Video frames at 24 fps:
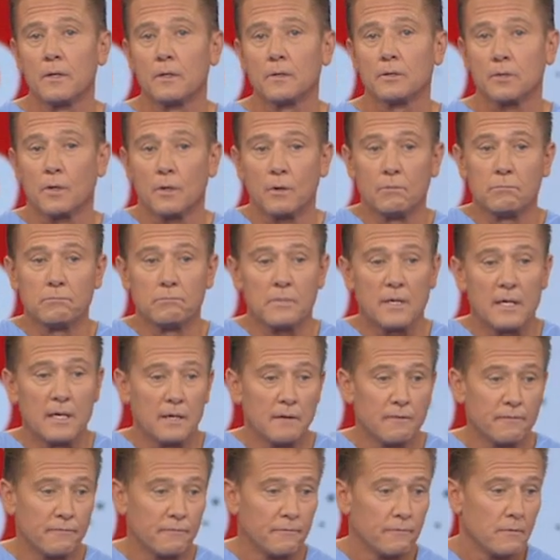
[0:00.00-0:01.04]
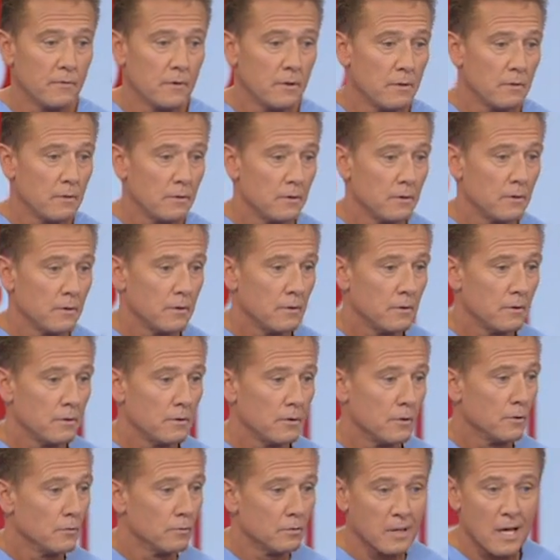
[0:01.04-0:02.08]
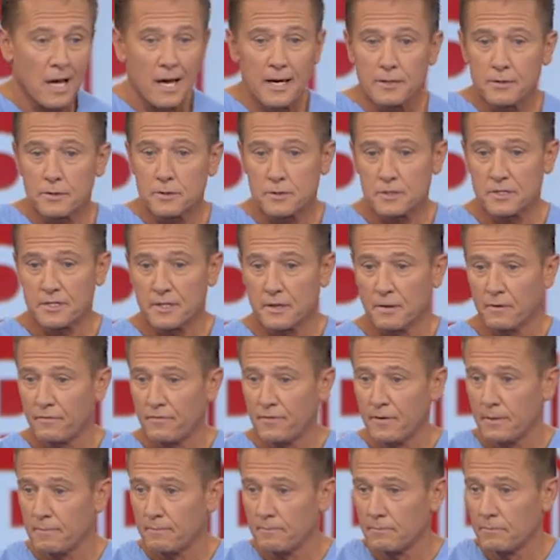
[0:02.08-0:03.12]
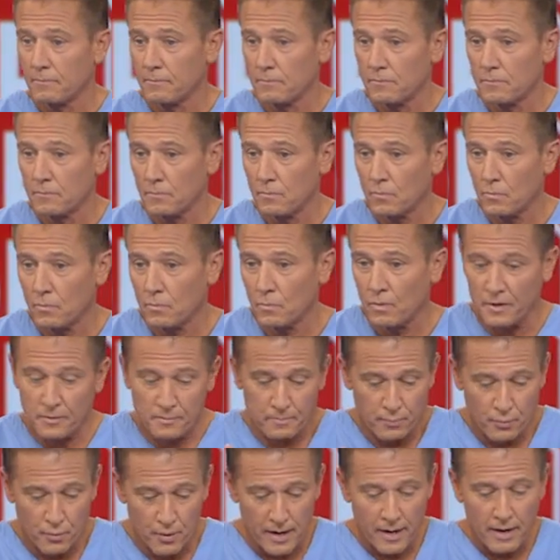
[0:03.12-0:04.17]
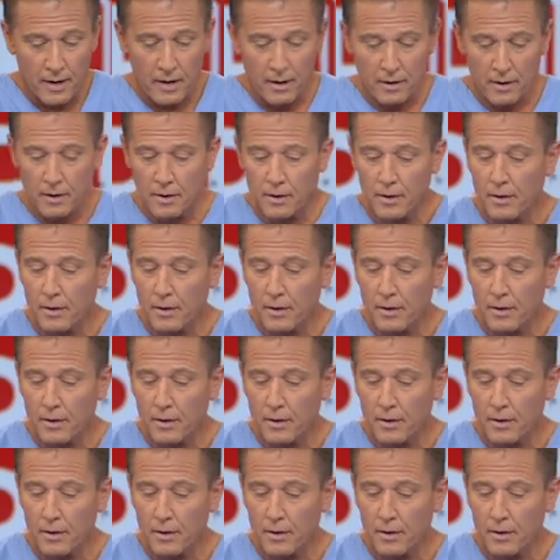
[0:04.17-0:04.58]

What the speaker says: So if you line yourself up with prayer,